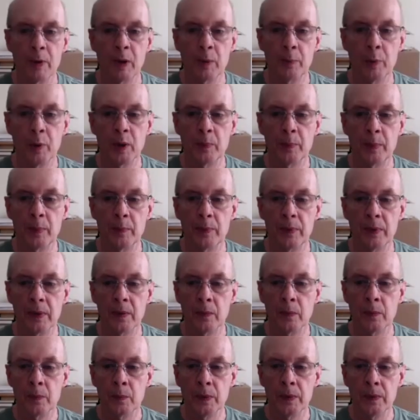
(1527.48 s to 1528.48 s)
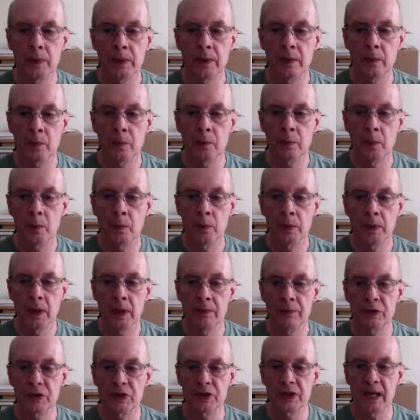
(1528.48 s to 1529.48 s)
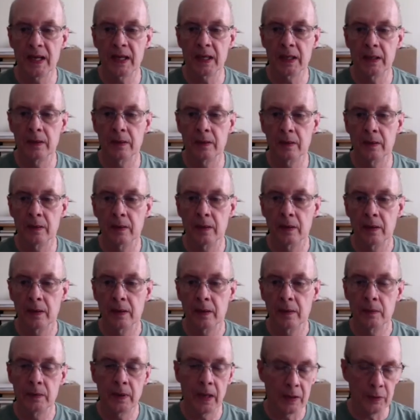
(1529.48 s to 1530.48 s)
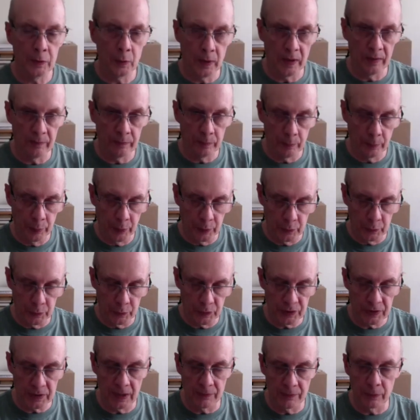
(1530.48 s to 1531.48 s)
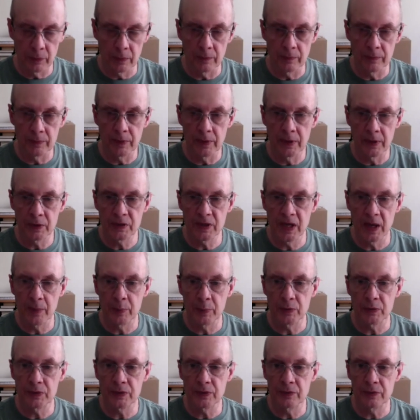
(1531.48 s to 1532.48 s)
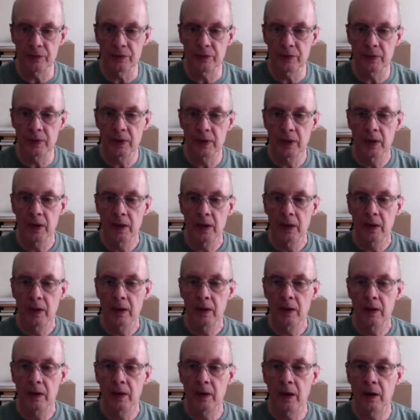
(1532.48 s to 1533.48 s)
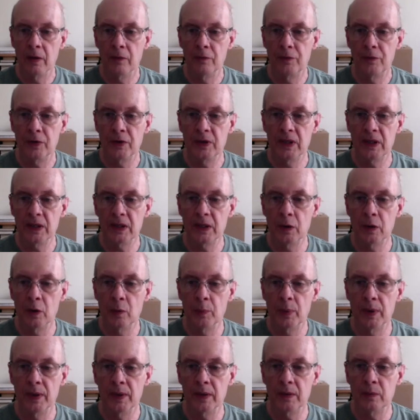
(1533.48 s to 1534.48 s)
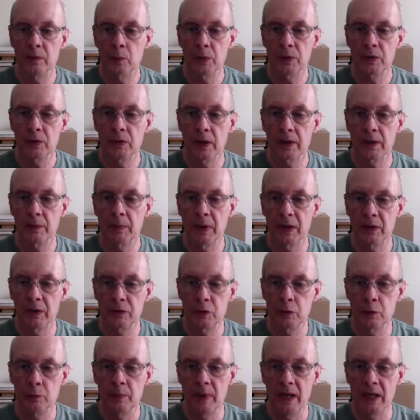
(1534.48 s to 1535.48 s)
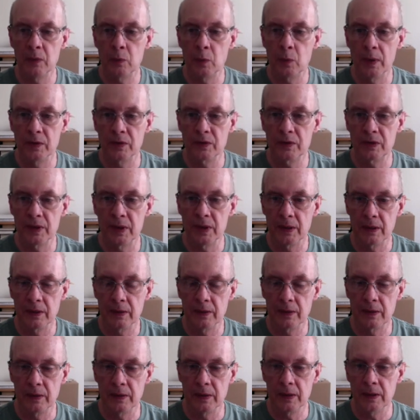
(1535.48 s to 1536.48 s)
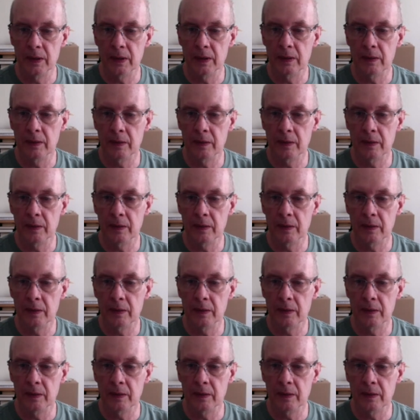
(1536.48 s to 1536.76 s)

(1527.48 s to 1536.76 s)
going to put up you have a second, you had produced several examples of Verdicchio, but we're talking about two main ones that the